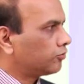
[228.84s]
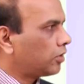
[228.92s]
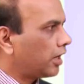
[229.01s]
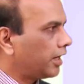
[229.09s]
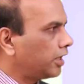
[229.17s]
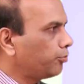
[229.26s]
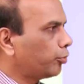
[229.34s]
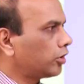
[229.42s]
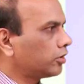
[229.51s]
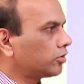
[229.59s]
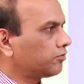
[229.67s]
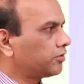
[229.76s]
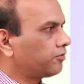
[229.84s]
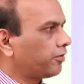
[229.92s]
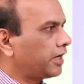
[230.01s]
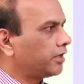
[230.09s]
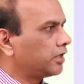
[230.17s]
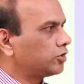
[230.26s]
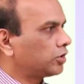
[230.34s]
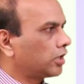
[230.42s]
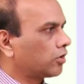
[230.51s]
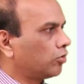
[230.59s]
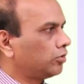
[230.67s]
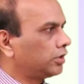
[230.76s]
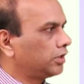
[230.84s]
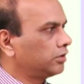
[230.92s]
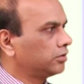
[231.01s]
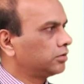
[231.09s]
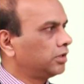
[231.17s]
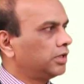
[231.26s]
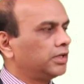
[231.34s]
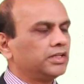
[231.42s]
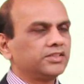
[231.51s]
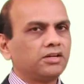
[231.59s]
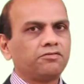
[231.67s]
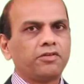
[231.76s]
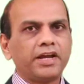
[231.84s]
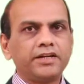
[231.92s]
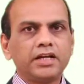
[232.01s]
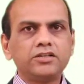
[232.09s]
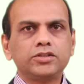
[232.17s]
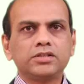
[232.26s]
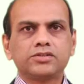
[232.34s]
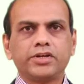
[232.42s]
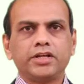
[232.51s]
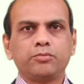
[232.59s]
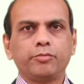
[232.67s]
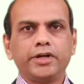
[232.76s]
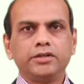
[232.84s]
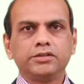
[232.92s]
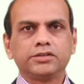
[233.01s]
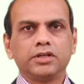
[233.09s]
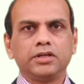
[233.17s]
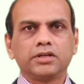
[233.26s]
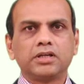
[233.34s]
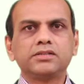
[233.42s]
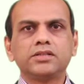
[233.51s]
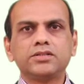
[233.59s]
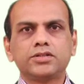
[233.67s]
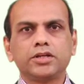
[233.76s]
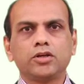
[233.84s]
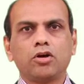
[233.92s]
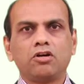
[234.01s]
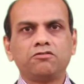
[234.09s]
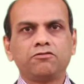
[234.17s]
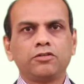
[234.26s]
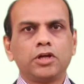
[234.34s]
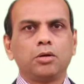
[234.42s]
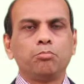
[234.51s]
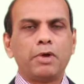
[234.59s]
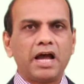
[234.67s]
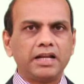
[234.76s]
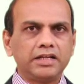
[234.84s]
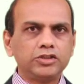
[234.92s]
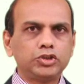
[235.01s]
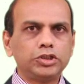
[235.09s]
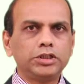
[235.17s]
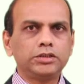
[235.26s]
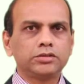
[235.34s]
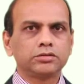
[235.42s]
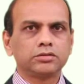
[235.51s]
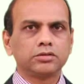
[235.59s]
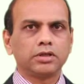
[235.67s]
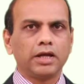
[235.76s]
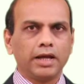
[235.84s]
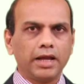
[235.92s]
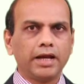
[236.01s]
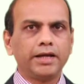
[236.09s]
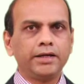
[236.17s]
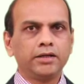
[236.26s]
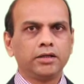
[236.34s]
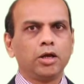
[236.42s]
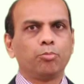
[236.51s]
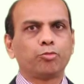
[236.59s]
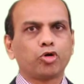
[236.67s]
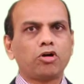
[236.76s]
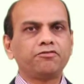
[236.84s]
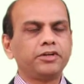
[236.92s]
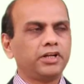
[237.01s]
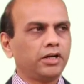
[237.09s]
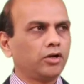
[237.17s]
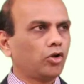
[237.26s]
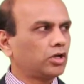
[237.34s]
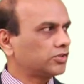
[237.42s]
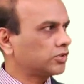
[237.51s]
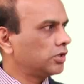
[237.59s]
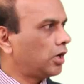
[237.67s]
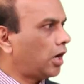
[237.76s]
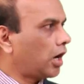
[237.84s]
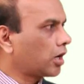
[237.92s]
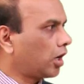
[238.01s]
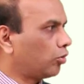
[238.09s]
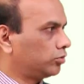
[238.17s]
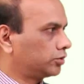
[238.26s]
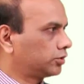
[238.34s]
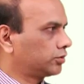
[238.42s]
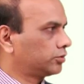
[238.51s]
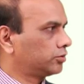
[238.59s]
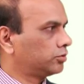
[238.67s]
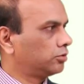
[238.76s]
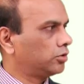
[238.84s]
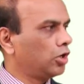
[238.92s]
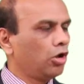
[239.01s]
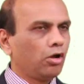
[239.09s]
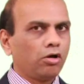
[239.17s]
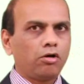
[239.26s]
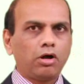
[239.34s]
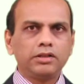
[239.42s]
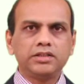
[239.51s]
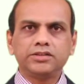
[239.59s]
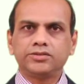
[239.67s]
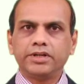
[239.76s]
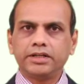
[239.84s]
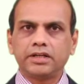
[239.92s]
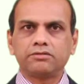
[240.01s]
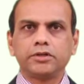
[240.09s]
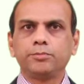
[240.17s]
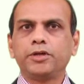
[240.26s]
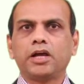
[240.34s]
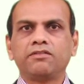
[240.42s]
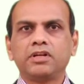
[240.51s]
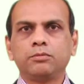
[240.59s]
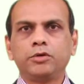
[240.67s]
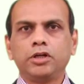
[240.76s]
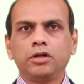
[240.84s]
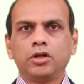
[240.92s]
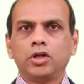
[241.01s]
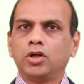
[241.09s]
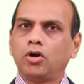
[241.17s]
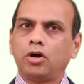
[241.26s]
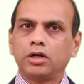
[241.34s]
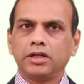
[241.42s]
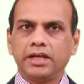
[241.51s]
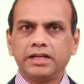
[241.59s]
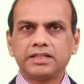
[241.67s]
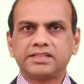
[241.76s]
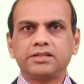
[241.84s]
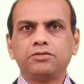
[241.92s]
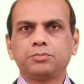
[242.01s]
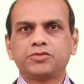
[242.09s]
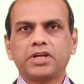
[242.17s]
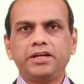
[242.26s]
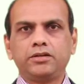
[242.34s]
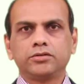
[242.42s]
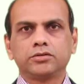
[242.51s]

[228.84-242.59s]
The end product of the financial accounting is the financial statements consisting of balance sheet and profit and loss accounts. All these data will be available on NSE website